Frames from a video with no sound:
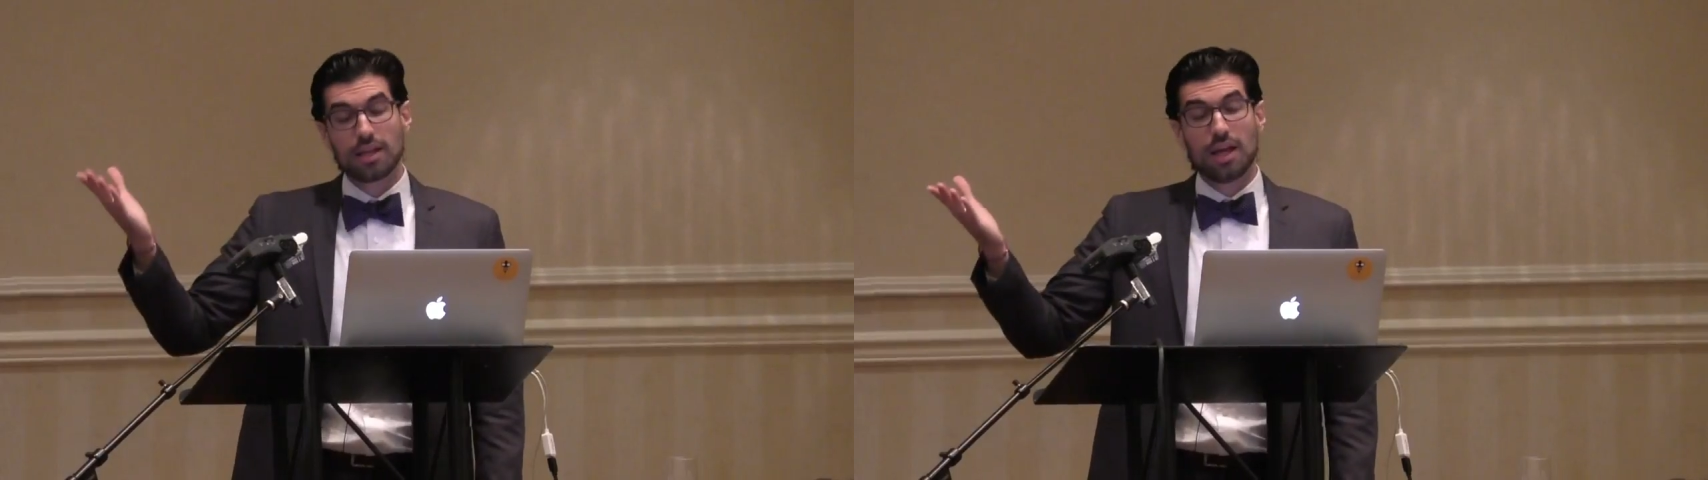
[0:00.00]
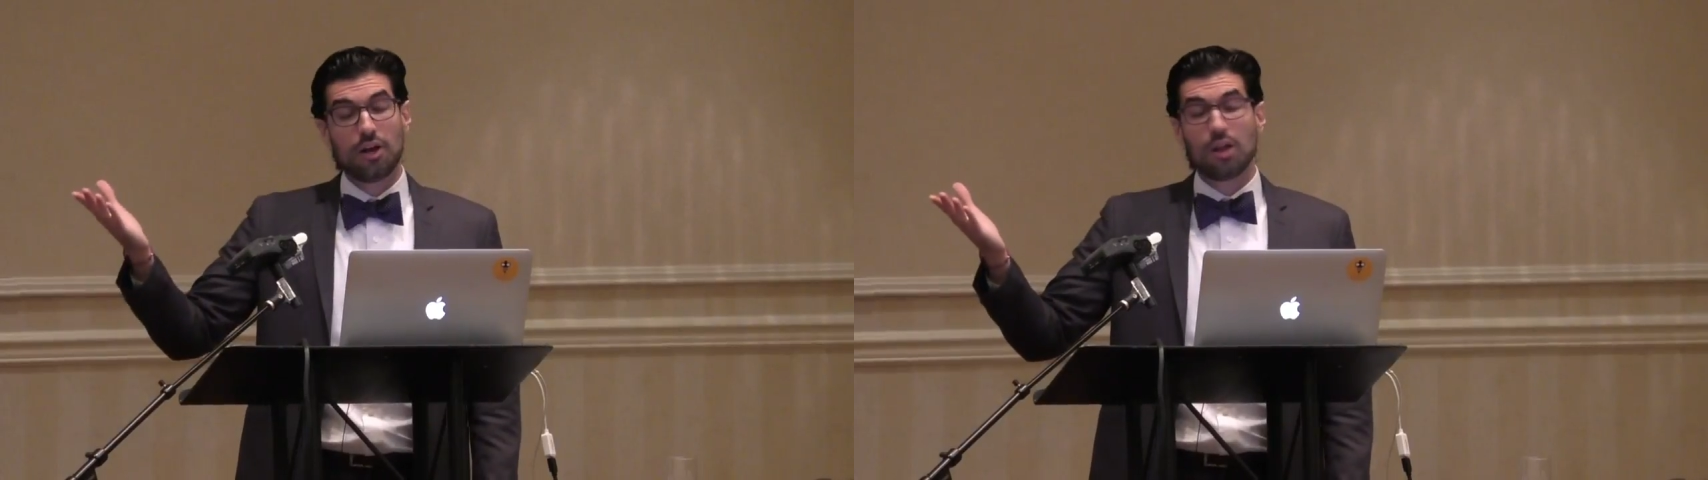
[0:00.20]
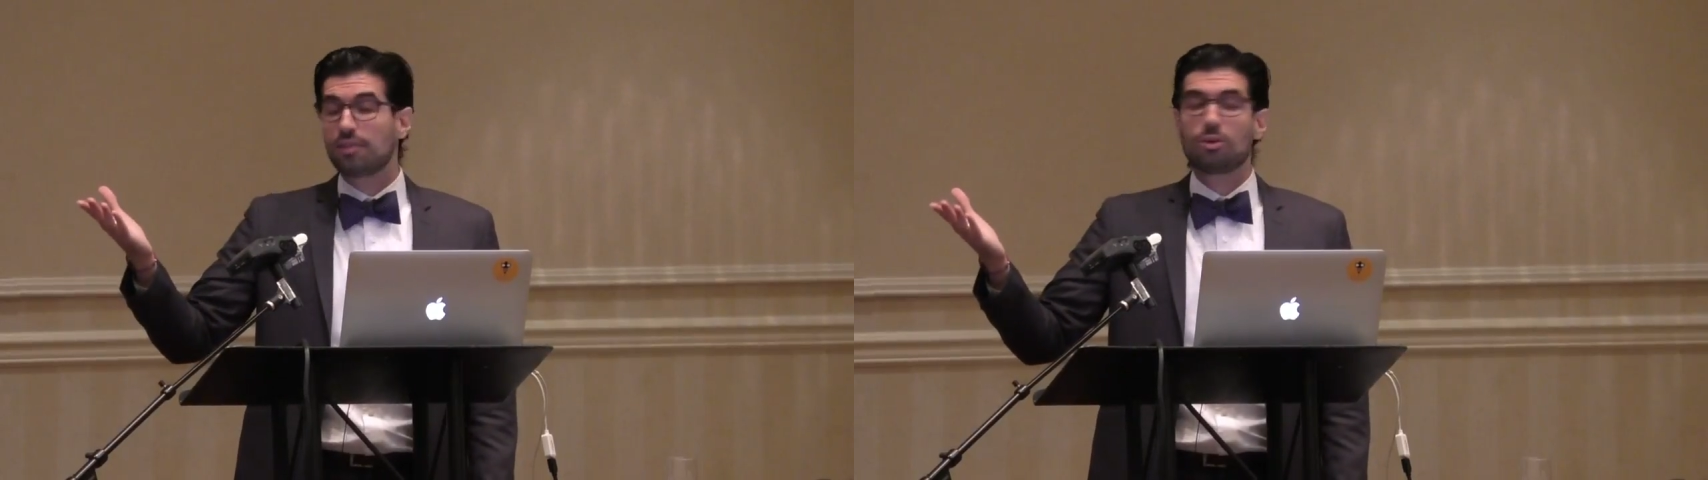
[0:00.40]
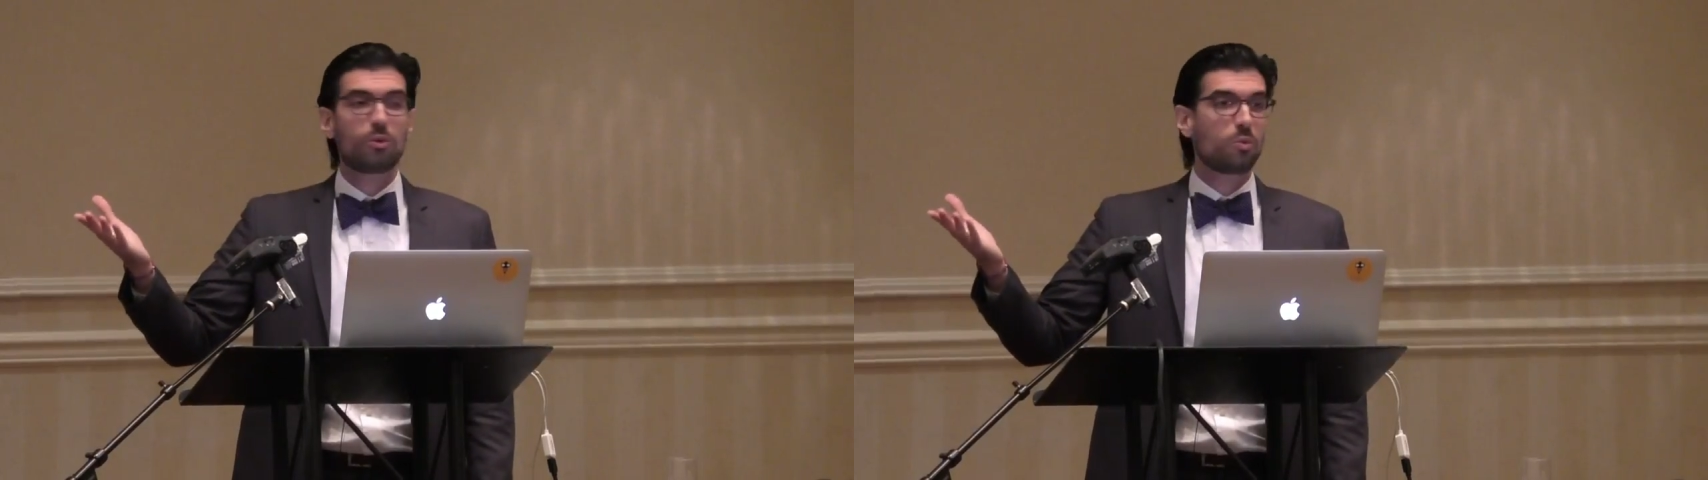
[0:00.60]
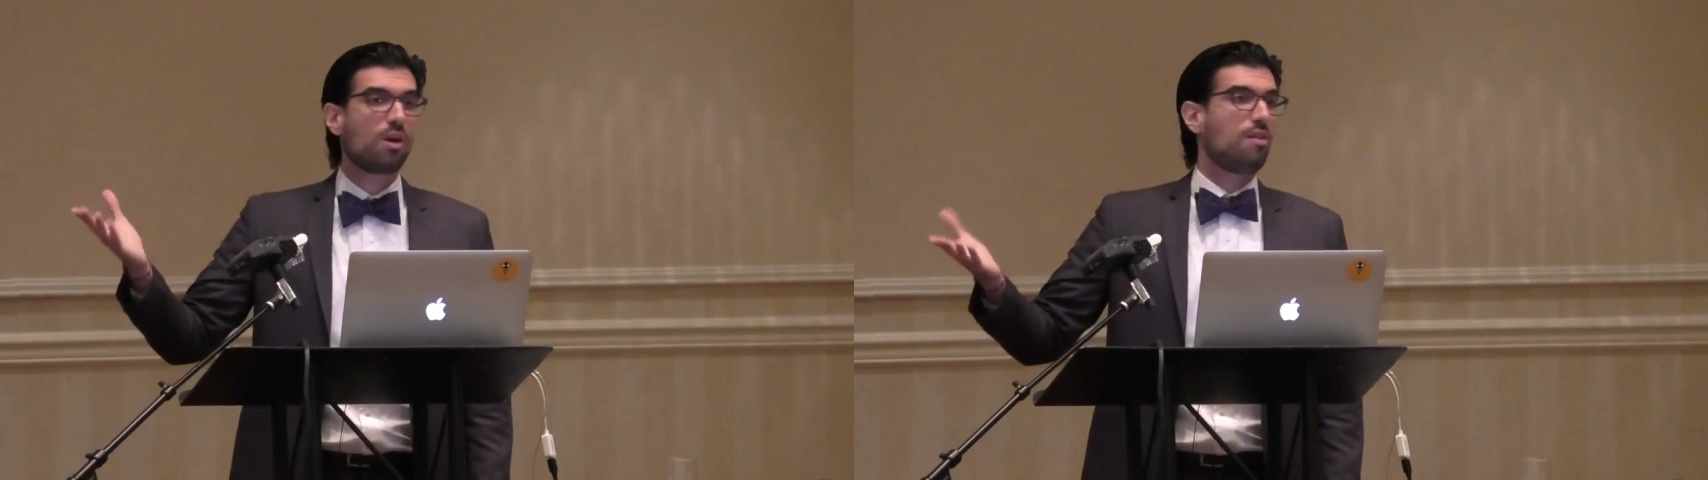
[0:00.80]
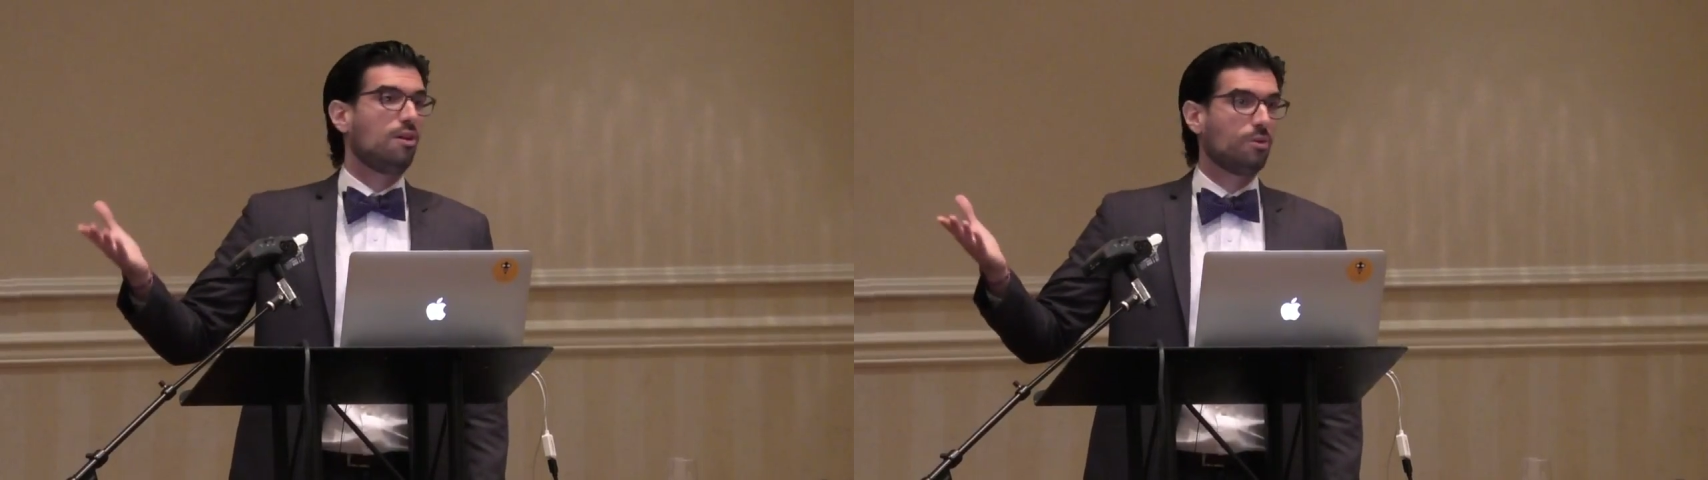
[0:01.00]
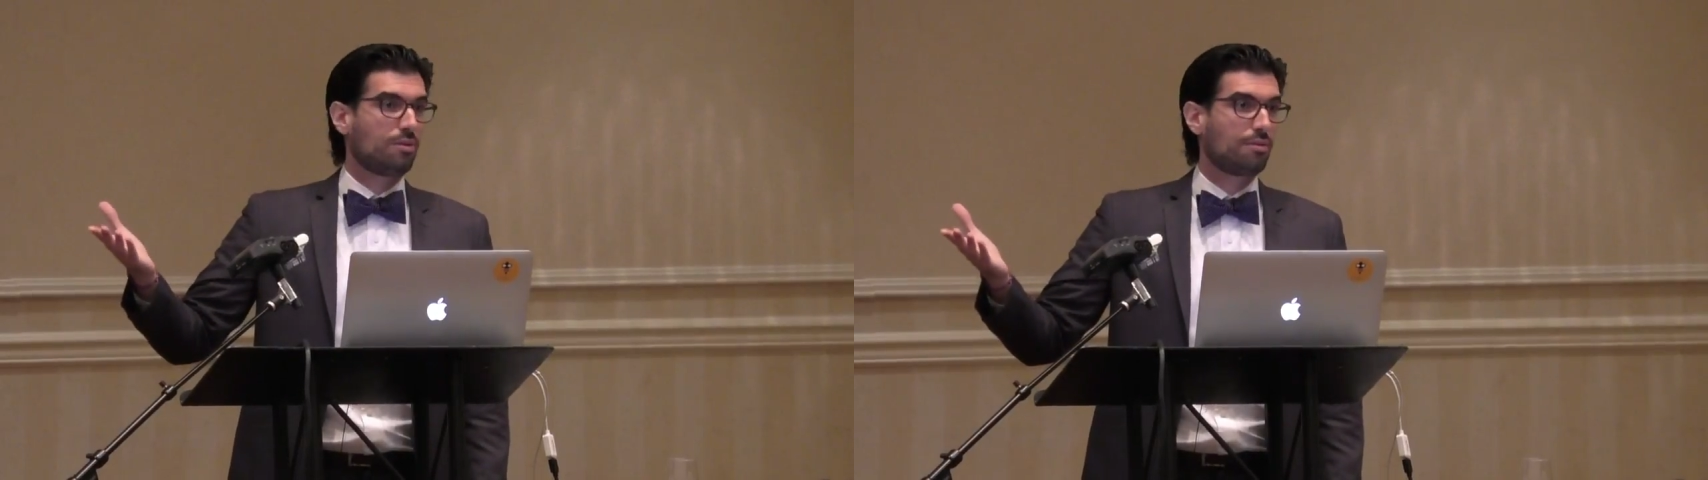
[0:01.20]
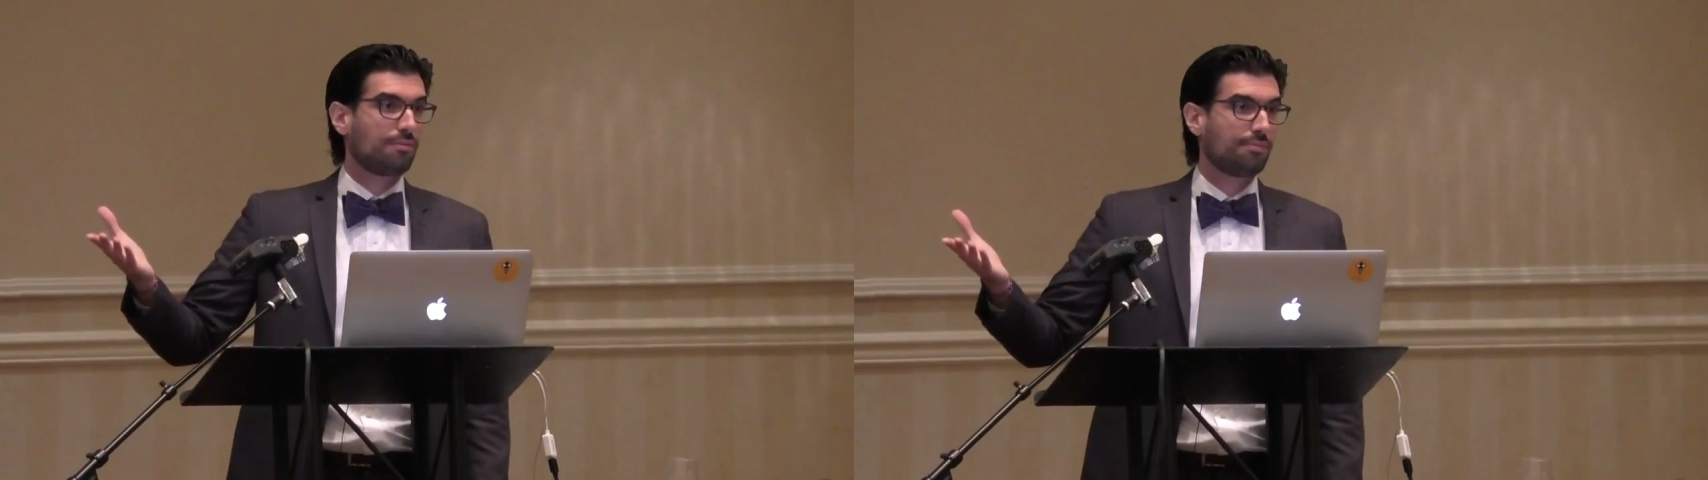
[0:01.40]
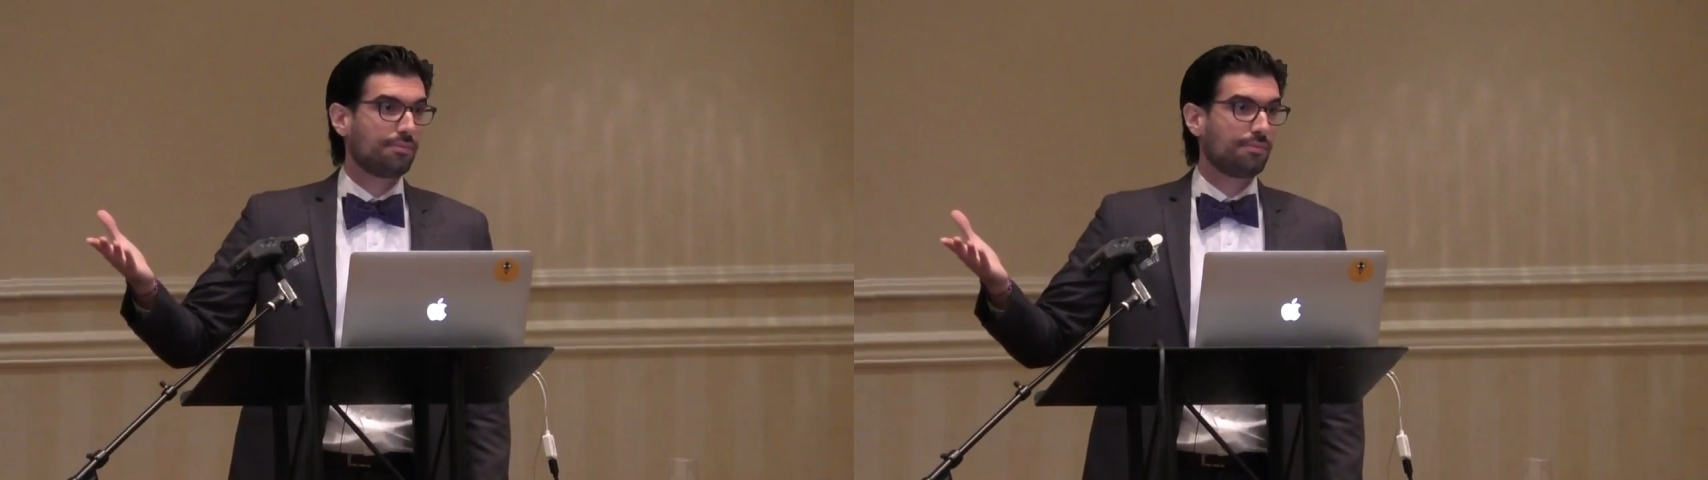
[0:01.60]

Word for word: and all it took was one of those.